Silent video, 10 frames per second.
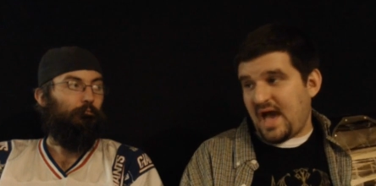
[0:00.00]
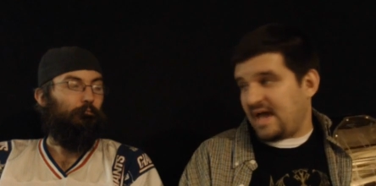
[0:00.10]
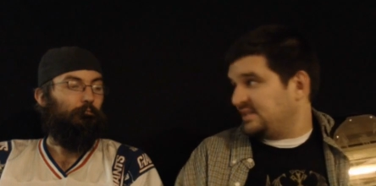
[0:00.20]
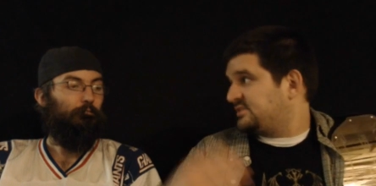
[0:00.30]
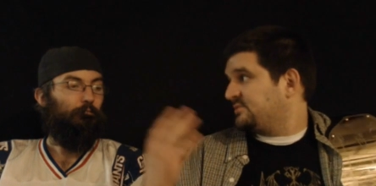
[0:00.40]

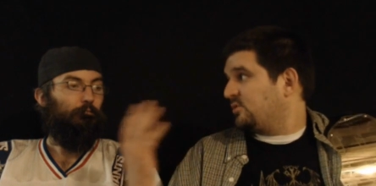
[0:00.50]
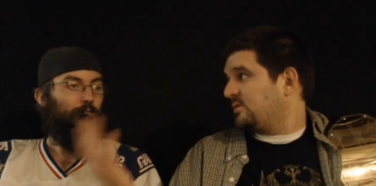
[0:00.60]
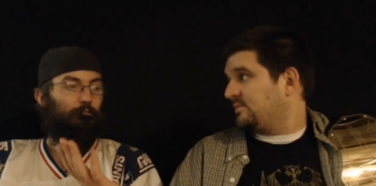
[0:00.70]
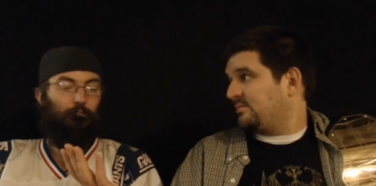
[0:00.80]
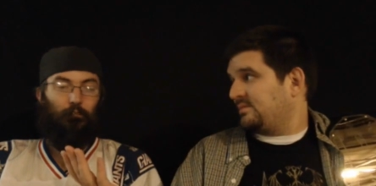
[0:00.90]
Speaker 1: adding to the
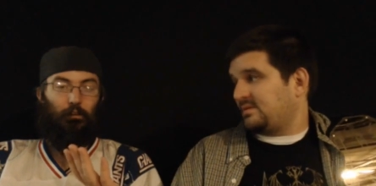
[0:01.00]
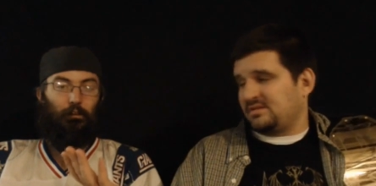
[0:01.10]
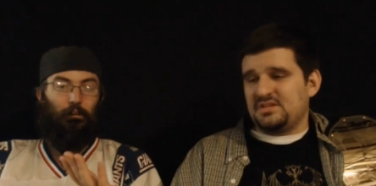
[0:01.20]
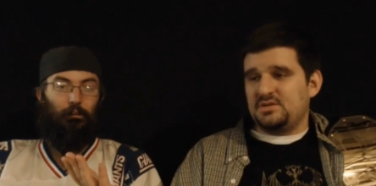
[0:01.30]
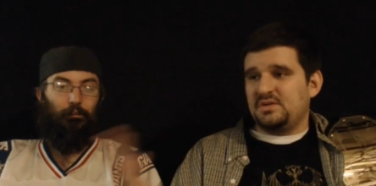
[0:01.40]
more
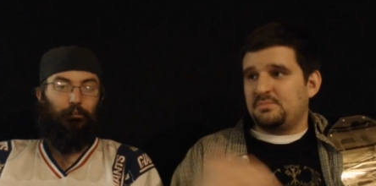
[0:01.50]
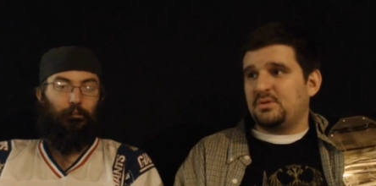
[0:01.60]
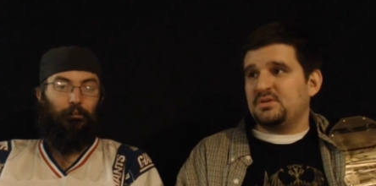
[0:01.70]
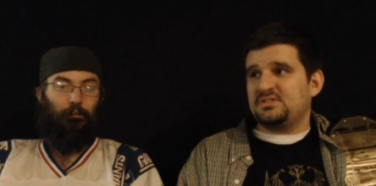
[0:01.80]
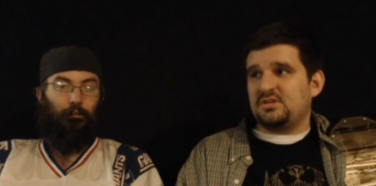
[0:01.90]
continuing yeah. the
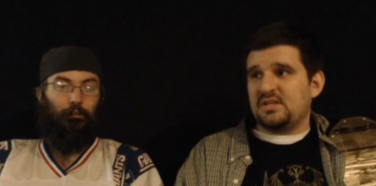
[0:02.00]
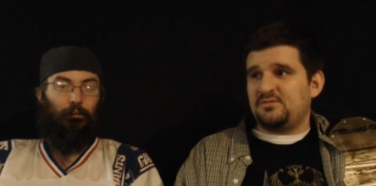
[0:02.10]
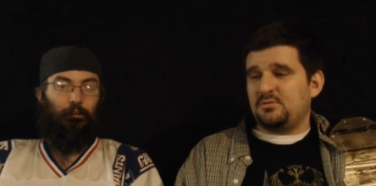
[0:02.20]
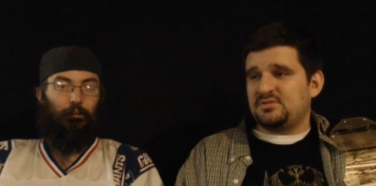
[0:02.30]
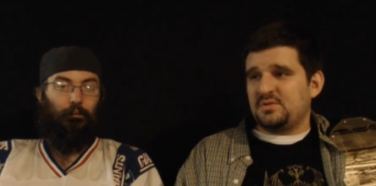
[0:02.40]
personal
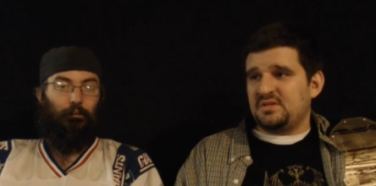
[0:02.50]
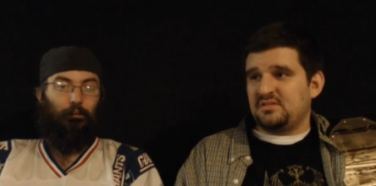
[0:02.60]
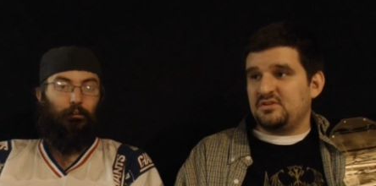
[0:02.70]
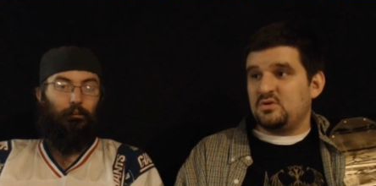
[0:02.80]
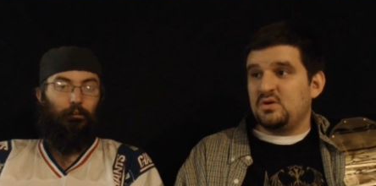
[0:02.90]
level between
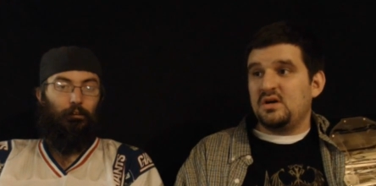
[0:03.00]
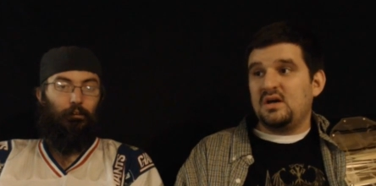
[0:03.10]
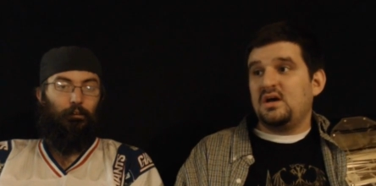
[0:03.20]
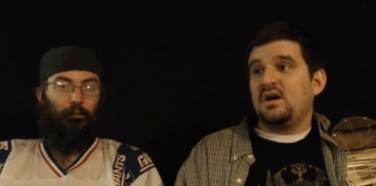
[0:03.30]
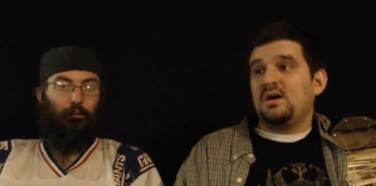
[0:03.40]
the two,
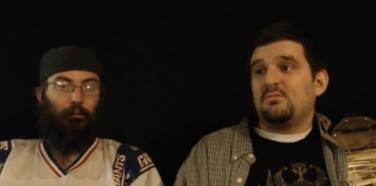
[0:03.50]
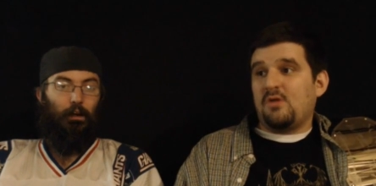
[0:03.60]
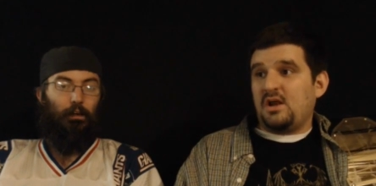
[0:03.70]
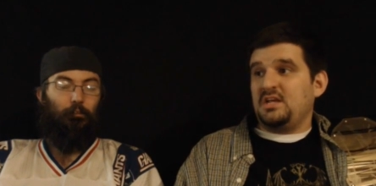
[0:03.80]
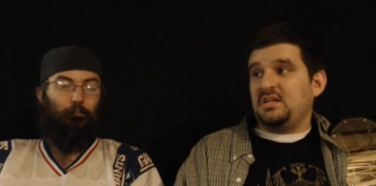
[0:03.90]

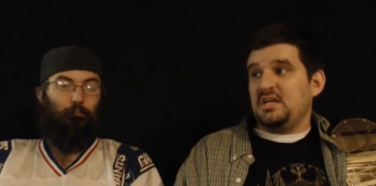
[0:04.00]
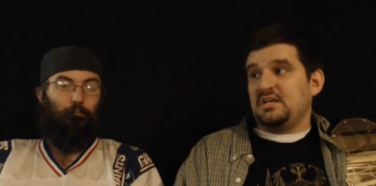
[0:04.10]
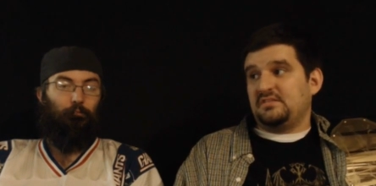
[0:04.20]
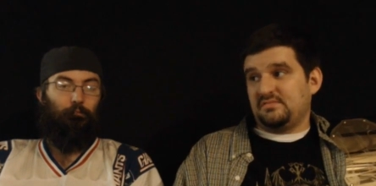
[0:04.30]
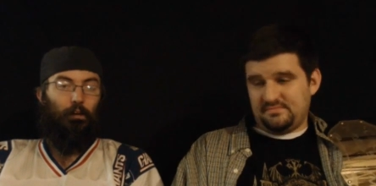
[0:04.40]
Speaker 2: running me.
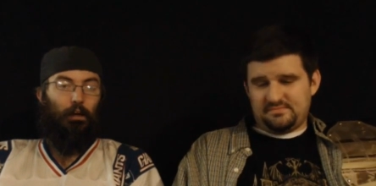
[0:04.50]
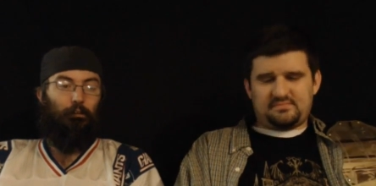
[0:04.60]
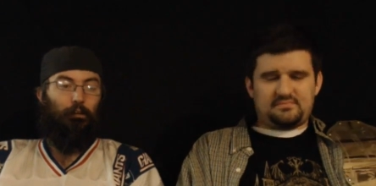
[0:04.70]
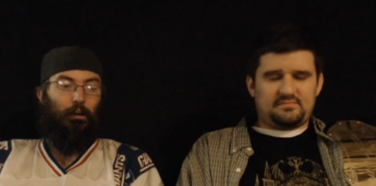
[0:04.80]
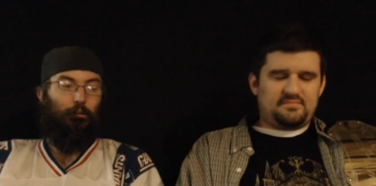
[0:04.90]
knee.
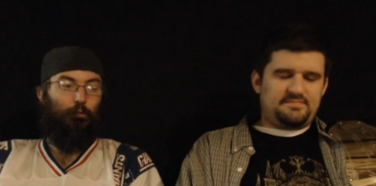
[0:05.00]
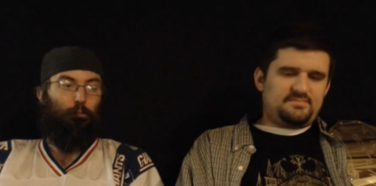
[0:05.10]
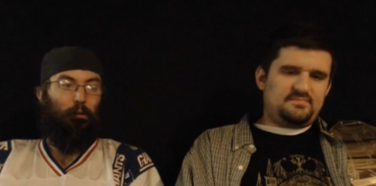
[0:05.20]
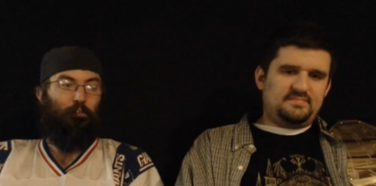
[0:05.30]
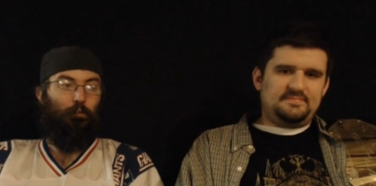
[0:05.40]
And and
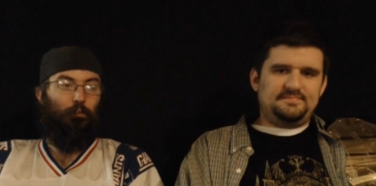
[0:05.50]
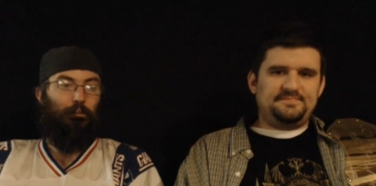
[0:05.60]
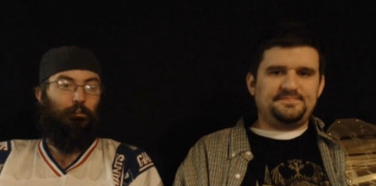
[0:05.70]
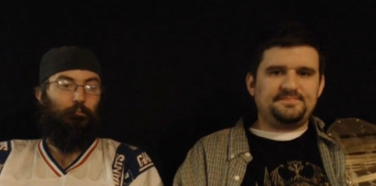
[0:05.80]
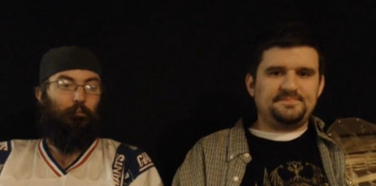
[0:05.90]

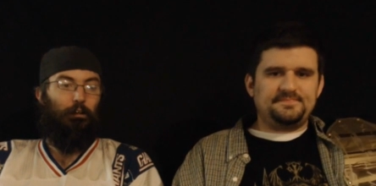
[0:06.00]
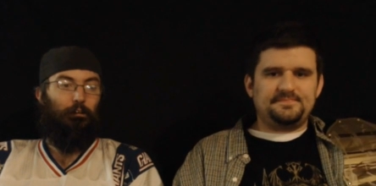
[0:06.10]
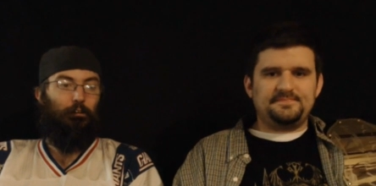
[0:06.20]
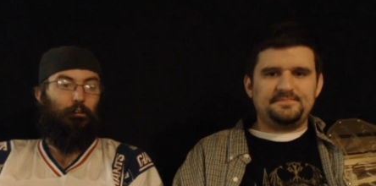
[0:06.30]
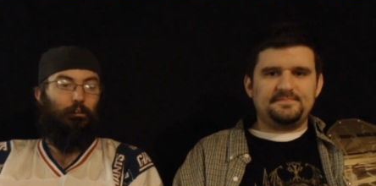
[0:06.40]
especially
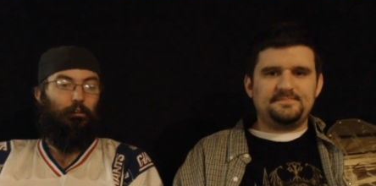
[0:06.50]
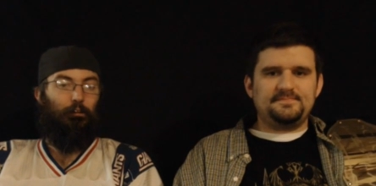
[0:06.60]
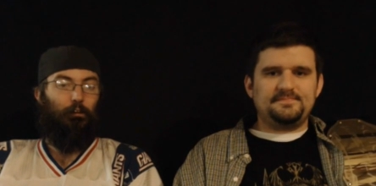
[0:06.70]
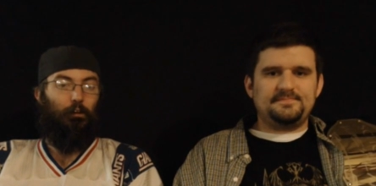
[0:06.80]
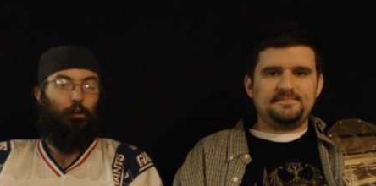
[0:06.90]

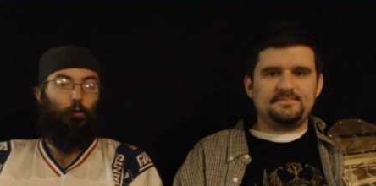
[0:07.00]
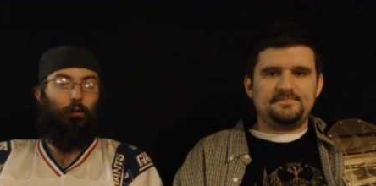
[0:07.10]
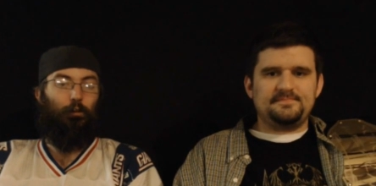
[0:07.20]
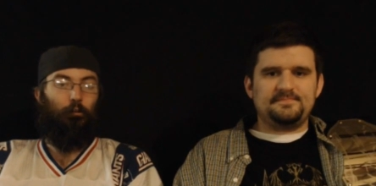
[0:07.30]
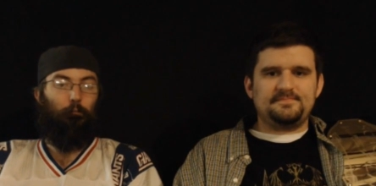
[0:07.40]

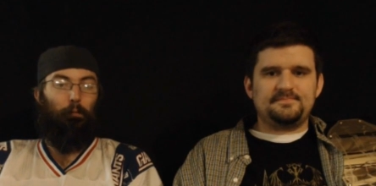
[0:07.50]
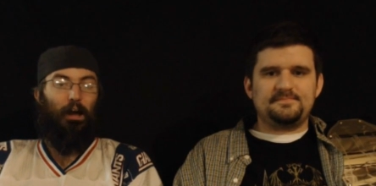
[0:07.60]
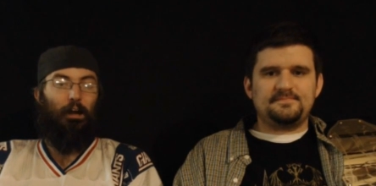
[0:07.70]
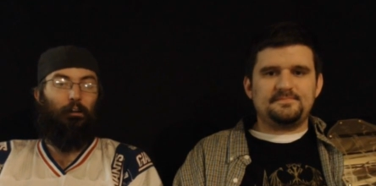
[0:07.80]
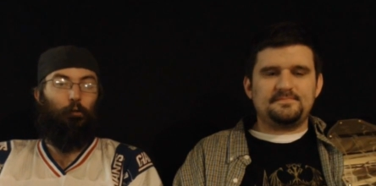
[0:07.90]
going
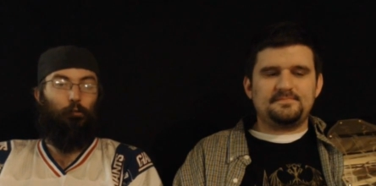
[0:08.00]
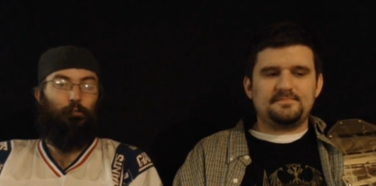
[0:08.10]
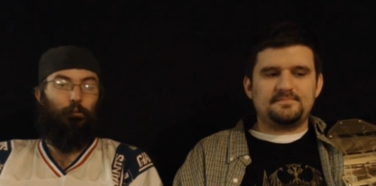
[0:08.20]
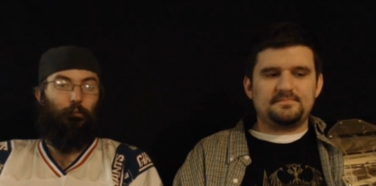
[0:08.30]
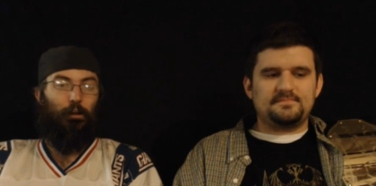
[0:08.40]
back
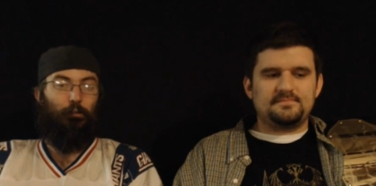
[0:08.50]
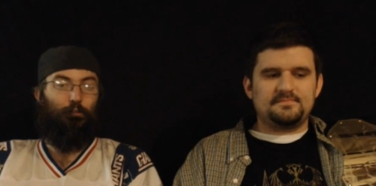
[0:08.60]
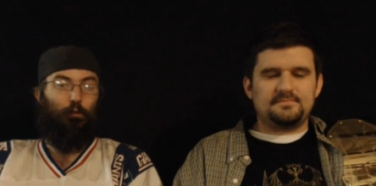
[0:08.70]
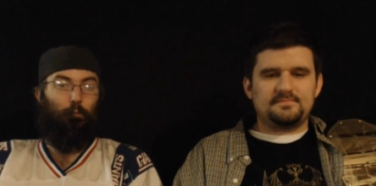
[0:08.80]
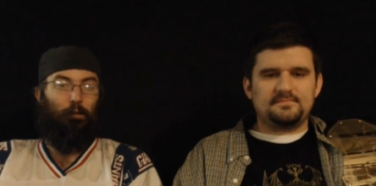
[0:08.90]
over the
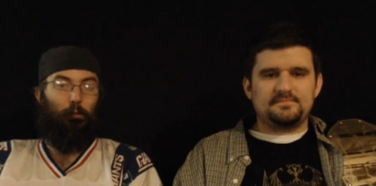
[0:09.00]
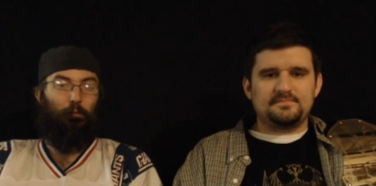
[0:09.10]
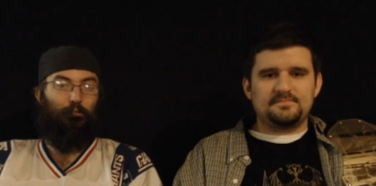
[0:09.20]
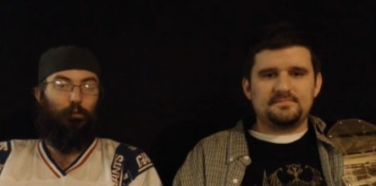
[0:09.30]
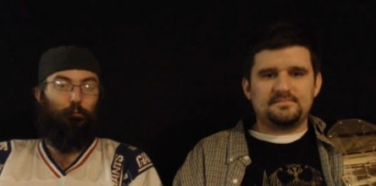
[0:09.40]
last two pay
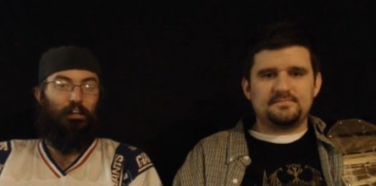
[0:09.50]
per view